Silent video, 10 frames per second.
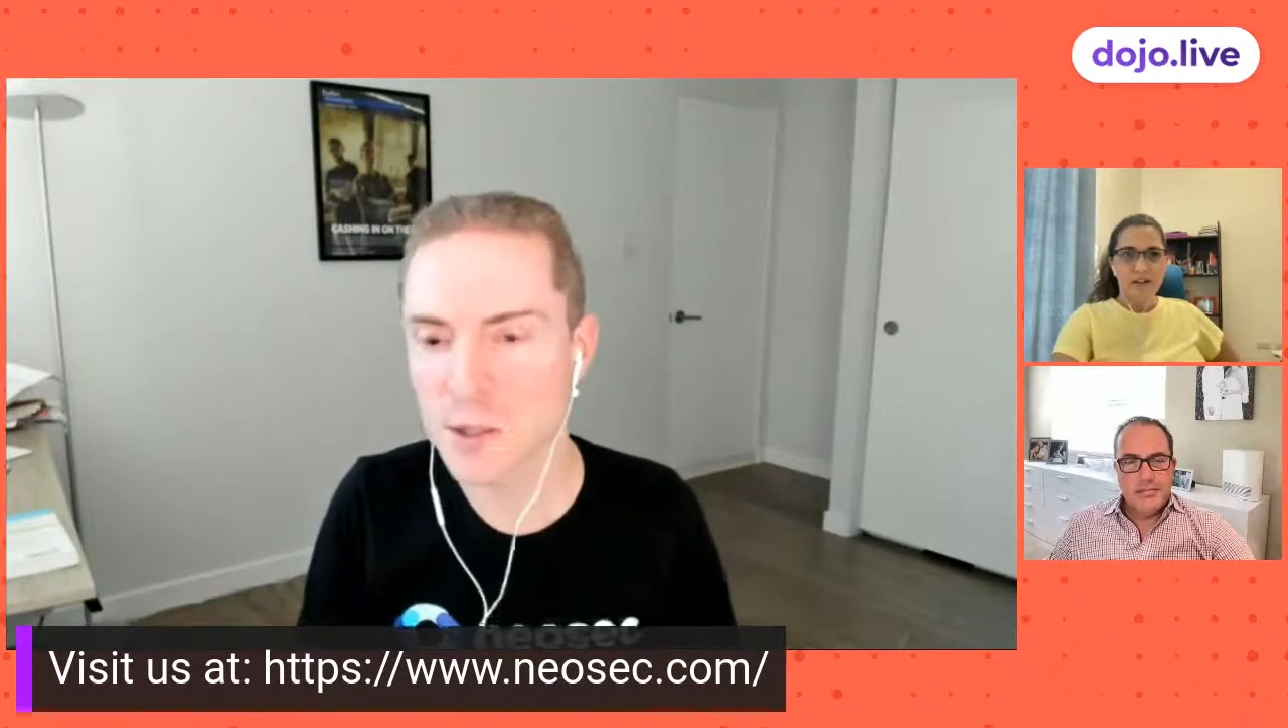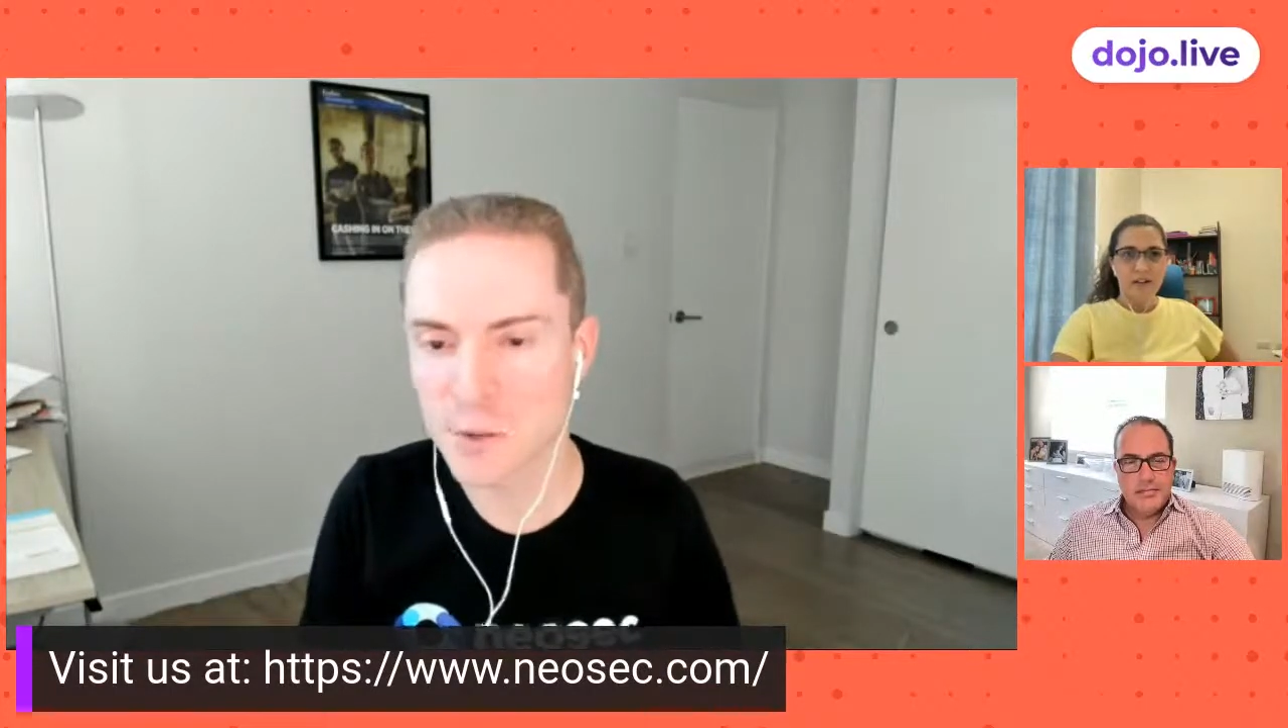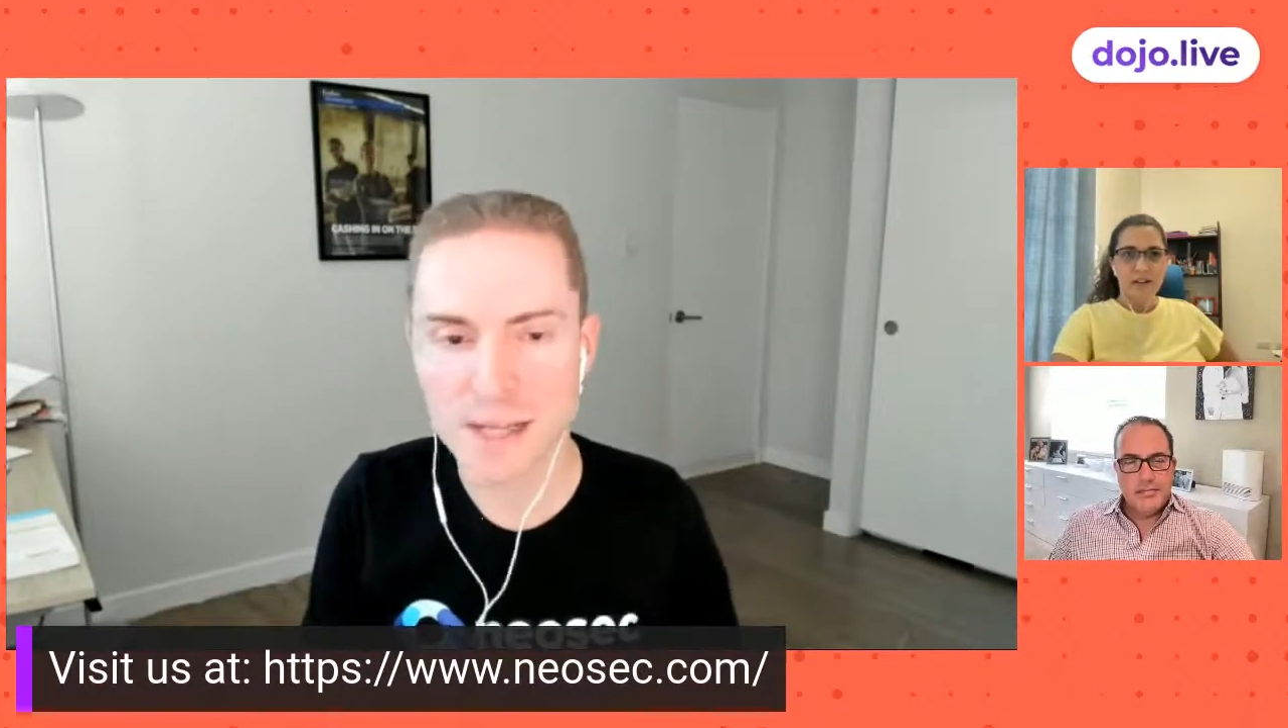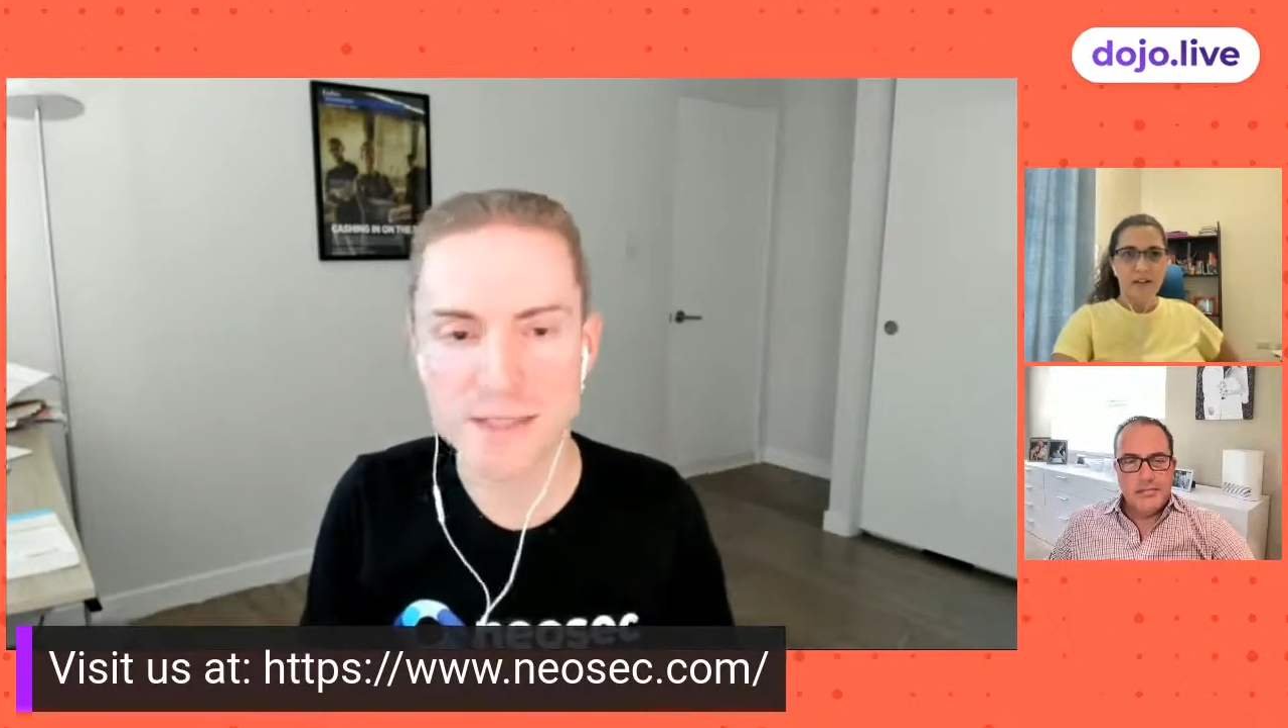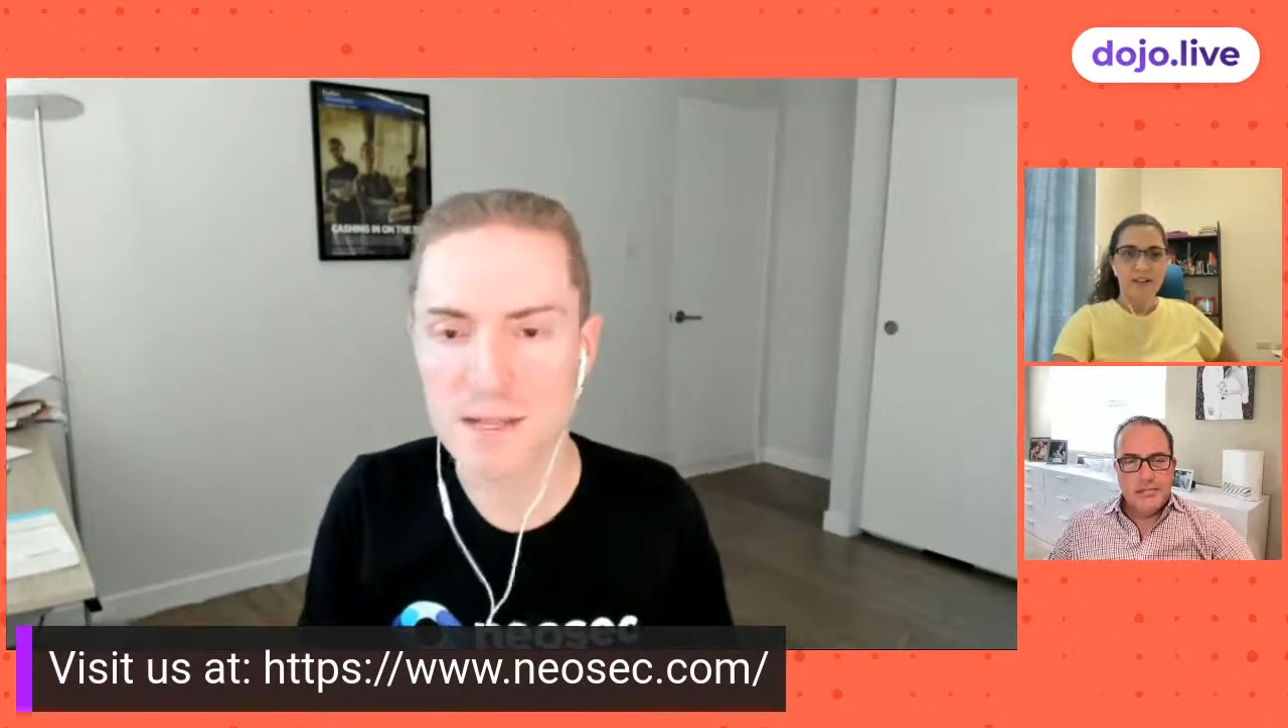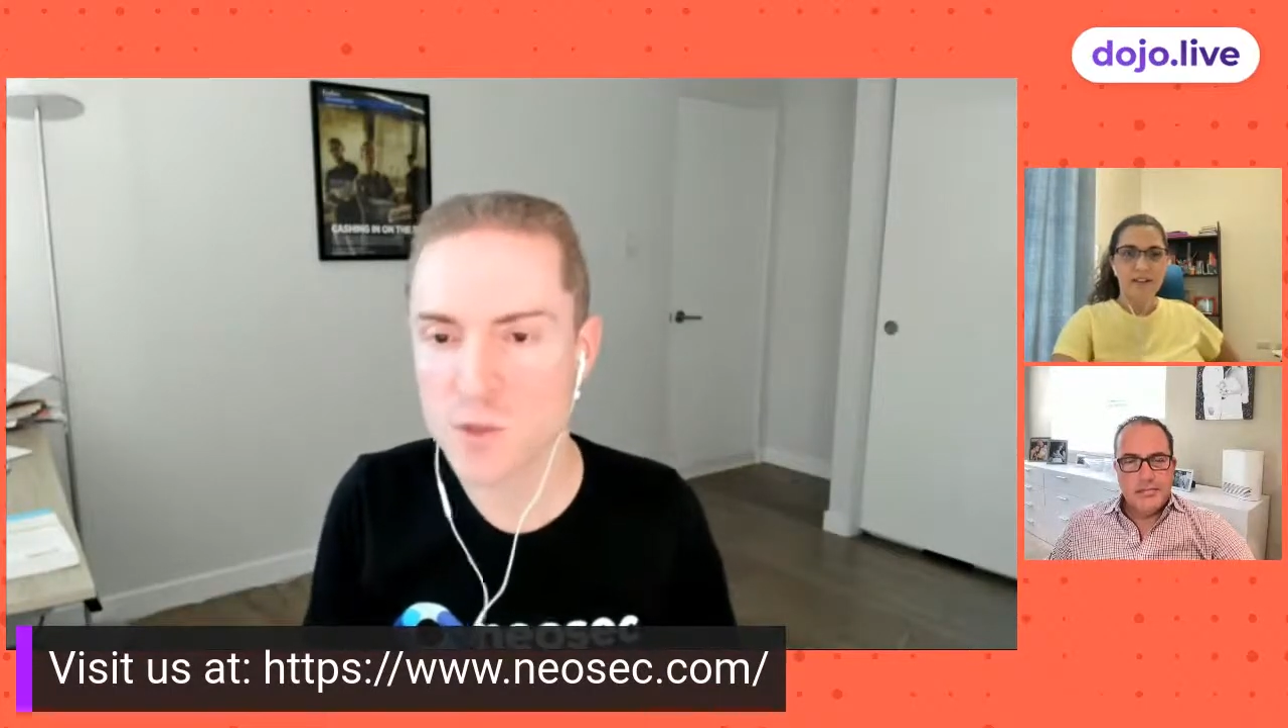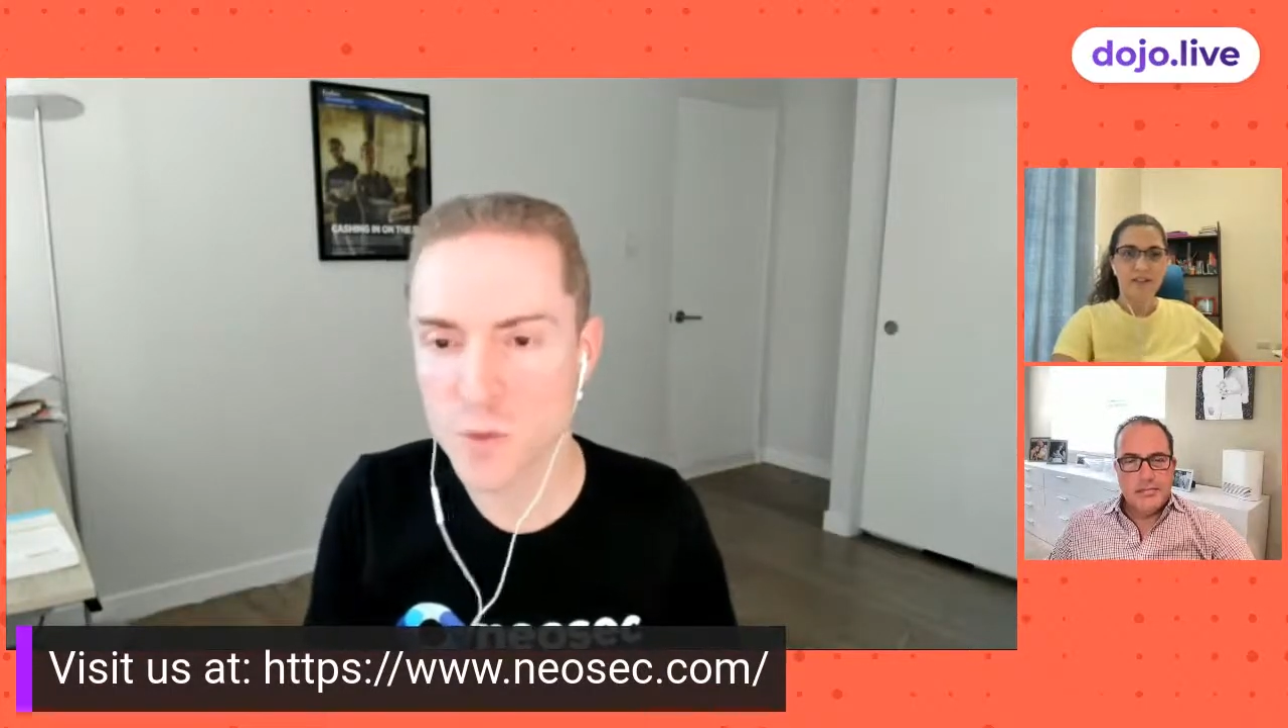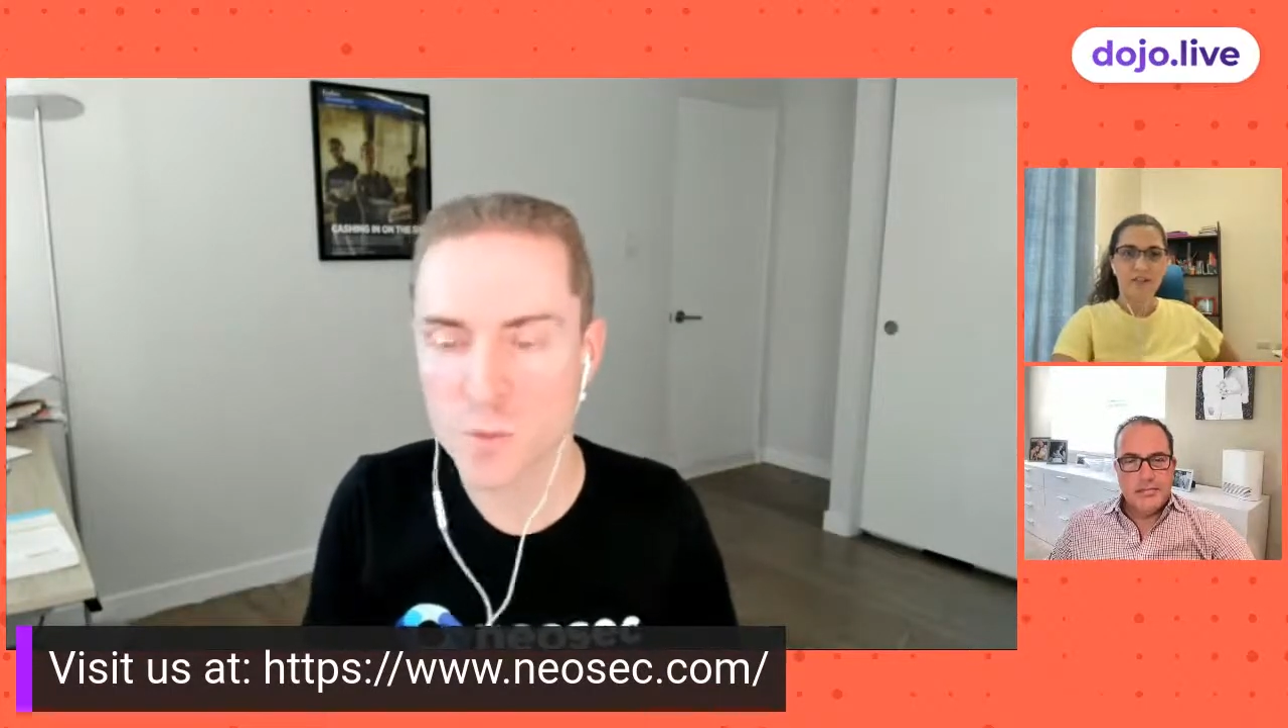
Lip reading: right customer